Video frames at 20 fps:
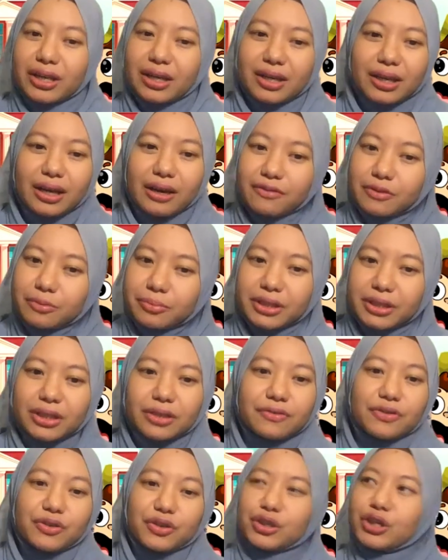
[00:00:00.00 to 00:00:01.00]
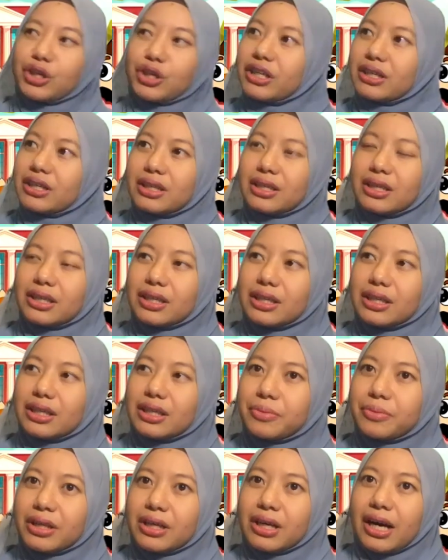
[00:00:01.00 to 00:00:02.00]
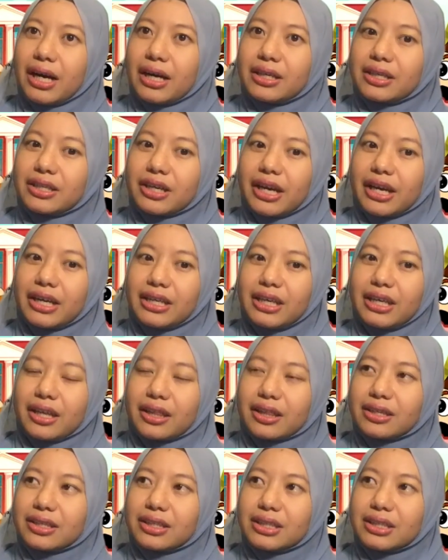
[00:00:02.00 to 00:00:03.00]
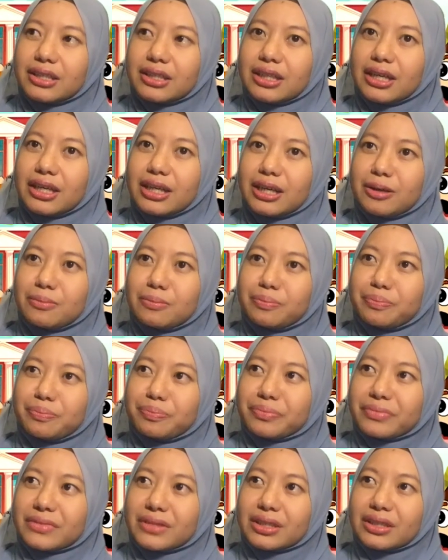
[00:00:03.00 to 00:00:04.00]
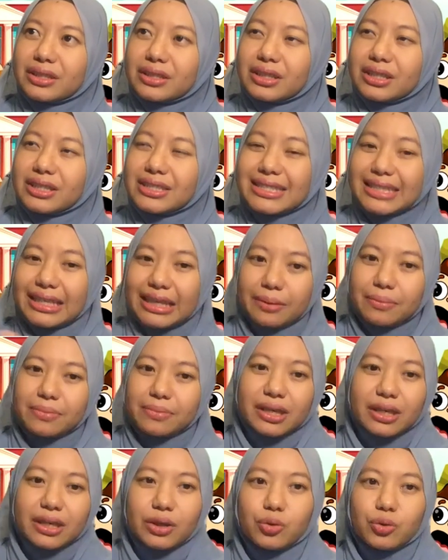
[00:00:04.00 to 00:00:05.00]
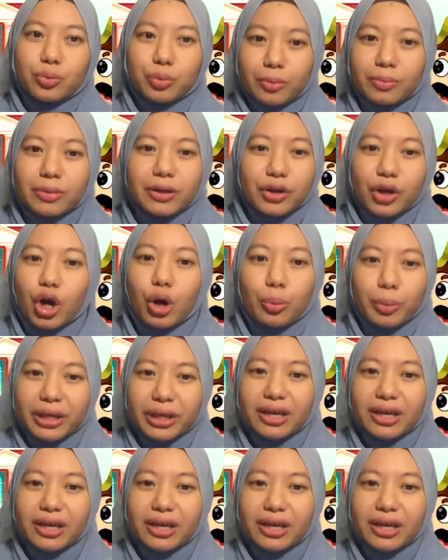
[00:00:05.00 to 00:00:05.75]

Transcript: in government if you're not uh, mm-hmm. under any other um, uh, schemes then you probably not be